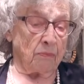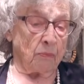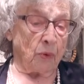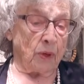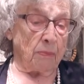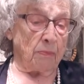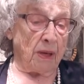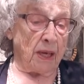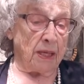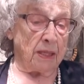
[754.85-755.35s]

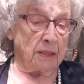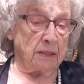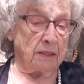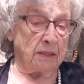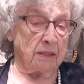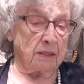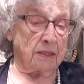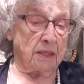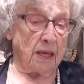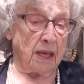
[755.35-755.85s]
We
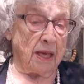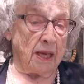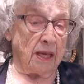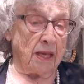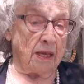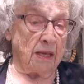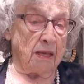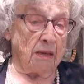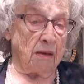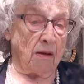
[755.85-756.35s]
made the
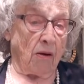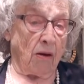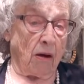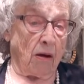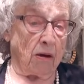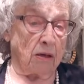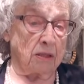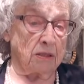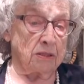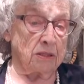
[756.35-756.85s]
day
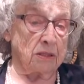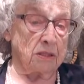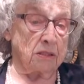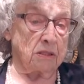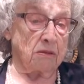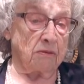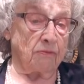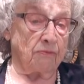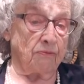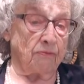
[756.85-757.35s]

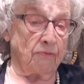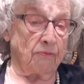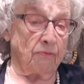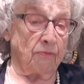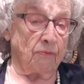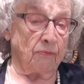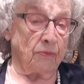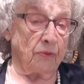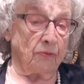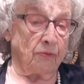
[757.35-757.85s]
August
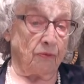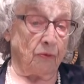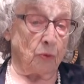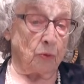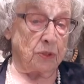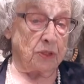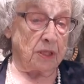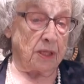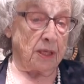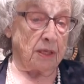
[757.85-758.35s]
the
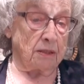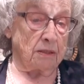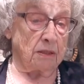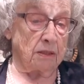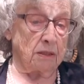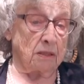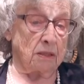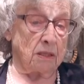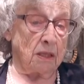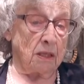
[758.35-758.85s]

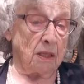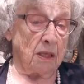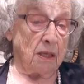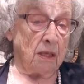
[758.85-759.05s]
14th